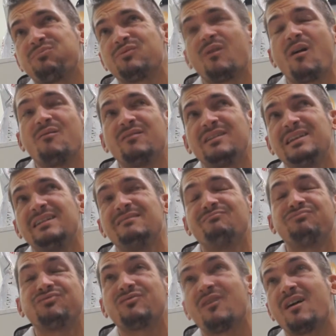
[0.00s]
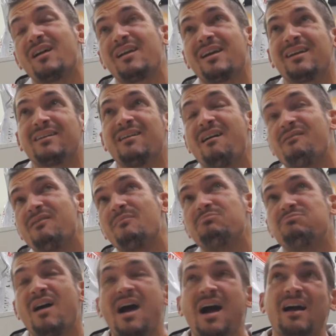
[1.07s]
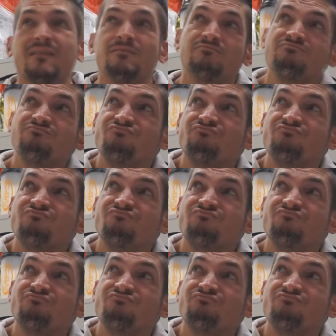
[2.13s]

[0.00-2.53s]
protein product of about,